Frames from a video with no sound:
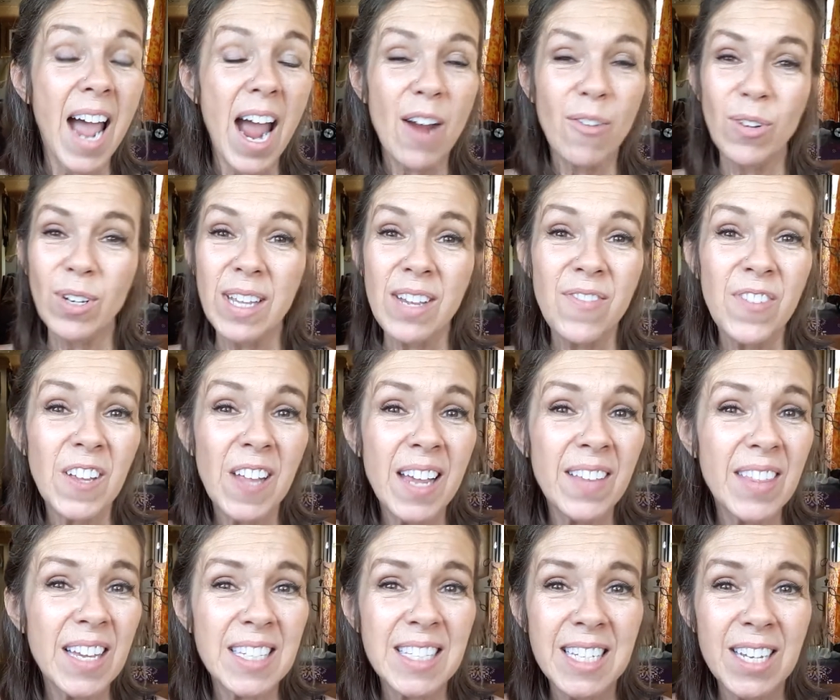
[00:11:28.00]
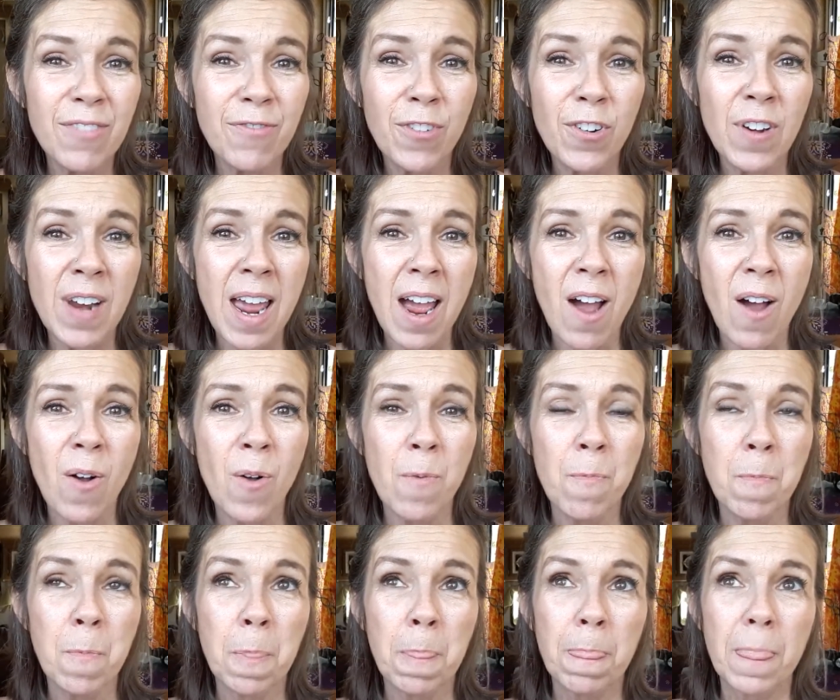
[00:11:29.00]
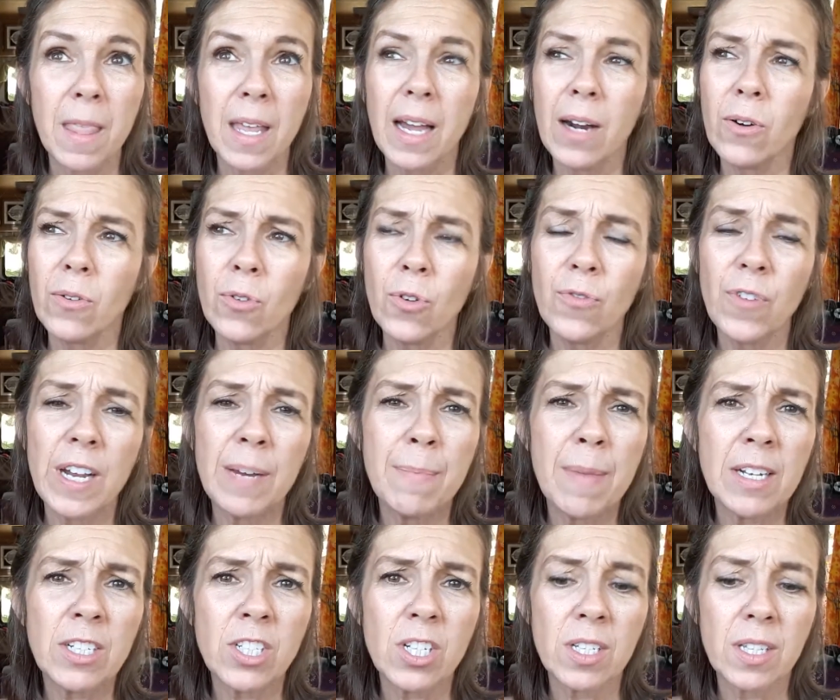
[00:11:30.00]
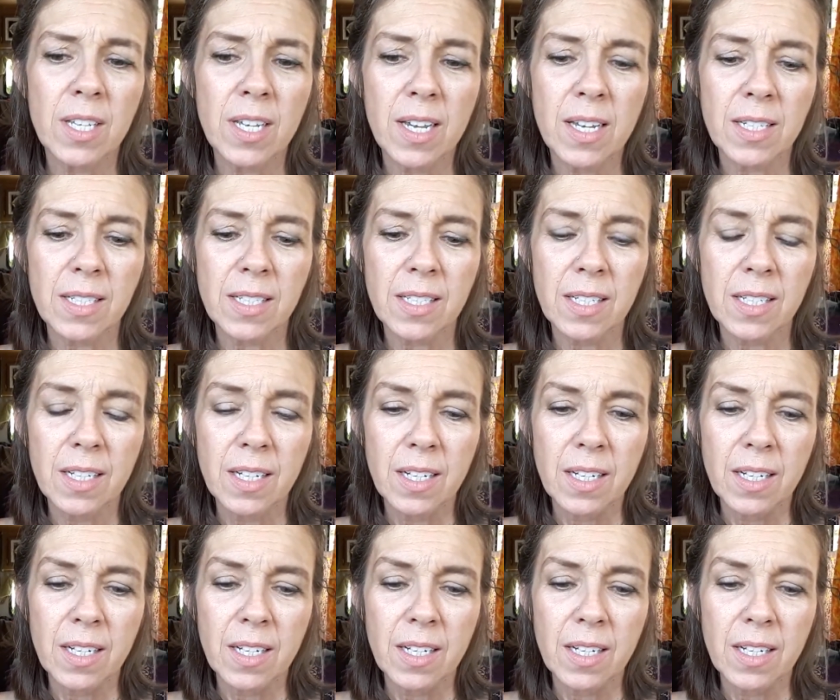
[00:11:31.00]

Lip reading: I really feel like that's it for now. I don't know if I mentioned this.